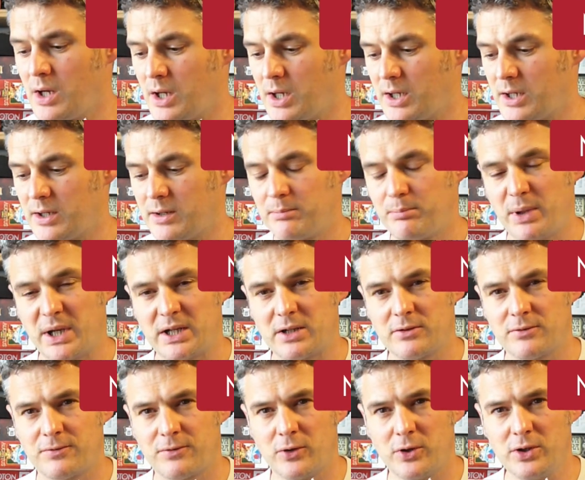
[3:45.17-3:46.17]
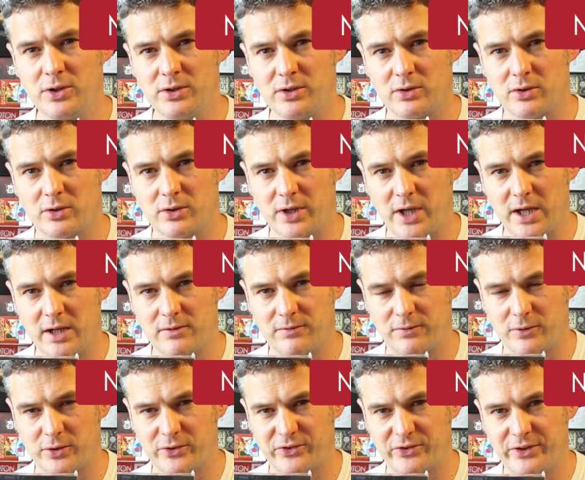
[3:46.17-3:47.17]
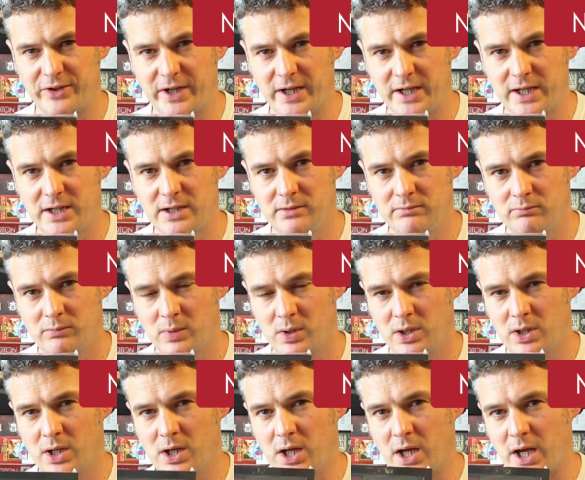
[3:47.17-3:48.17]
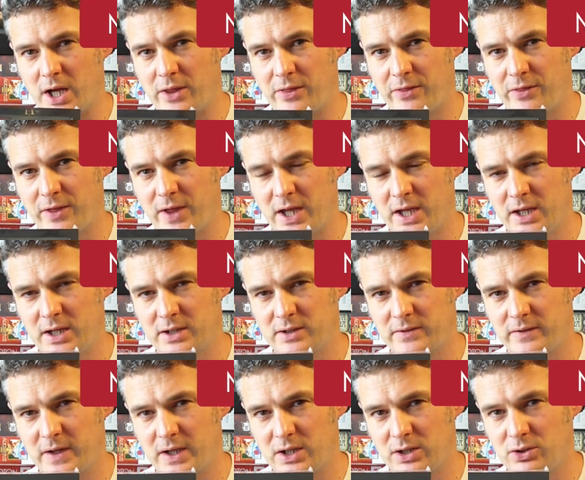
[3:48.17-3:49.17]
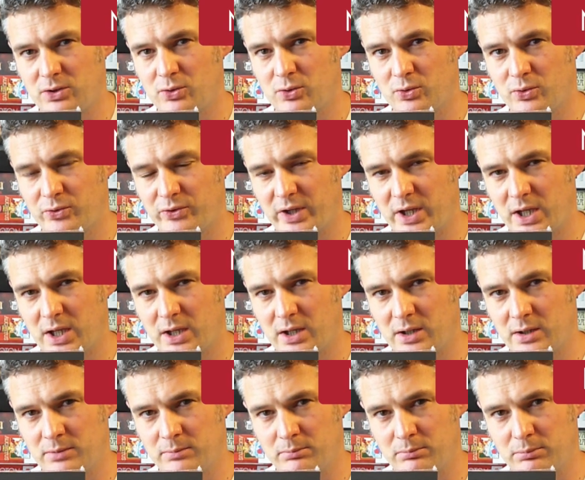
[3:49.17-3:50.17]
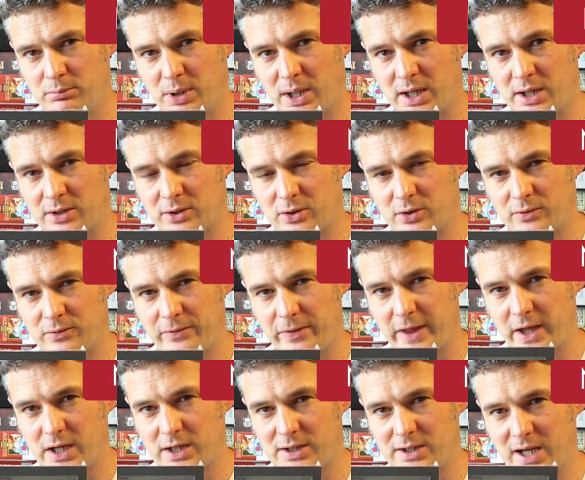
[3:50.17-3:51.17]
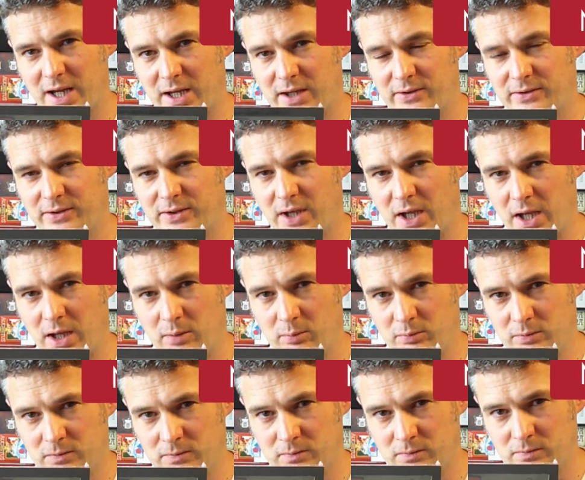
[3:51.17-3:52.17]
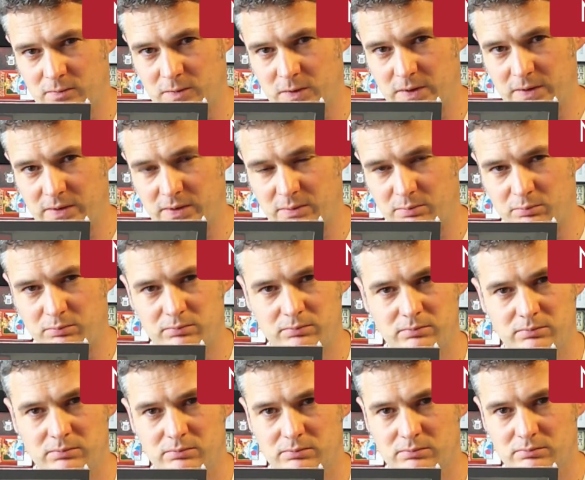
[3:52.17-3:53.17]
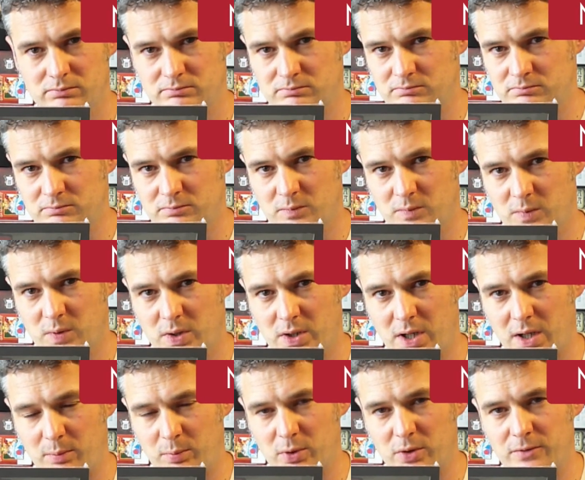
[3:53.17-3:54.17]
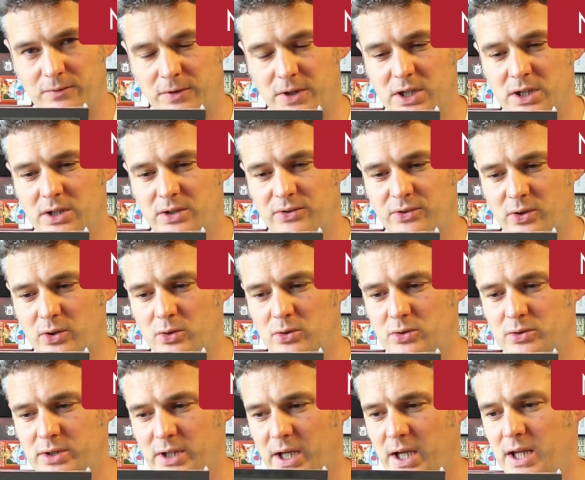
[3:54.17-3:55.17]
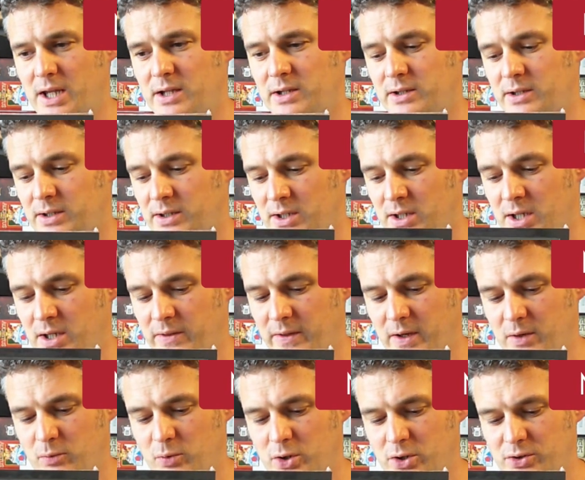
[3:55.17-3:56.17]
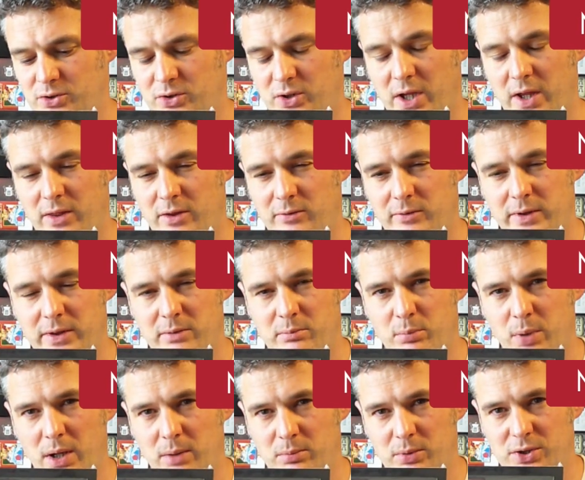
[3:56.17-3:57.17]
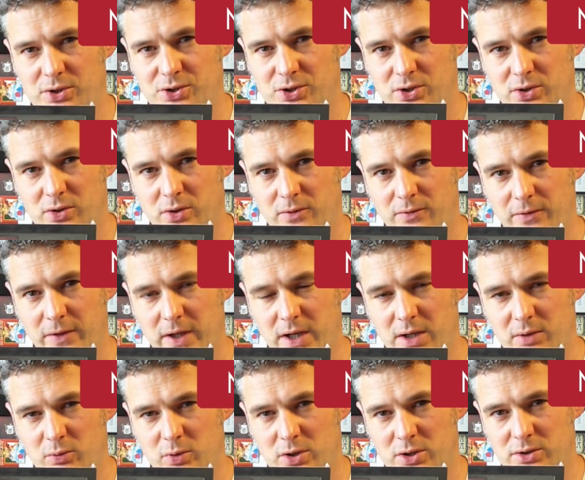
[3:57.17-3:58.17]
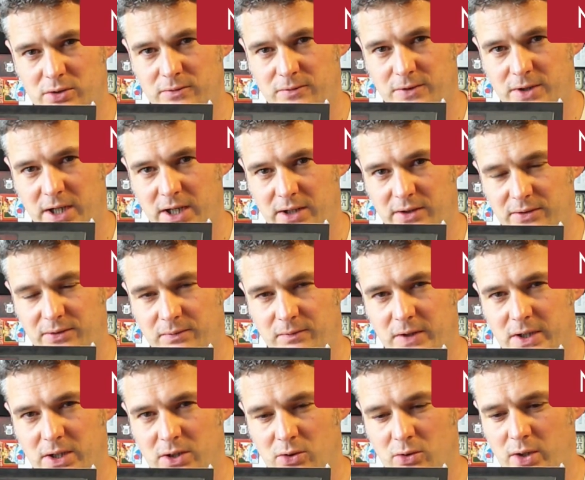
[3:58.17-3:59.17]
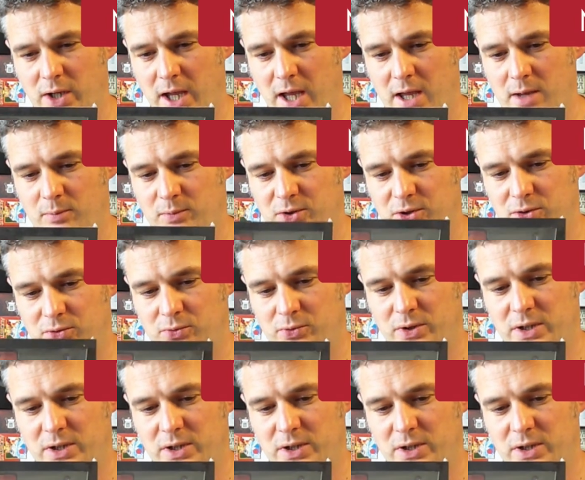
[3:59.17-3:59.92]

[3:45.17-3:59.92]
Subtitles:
Battlefront or Gale Force 9. I think they're using part of their Tanks game. That's a couple of years old, and they work together with the publisher of the World of Tanks video game to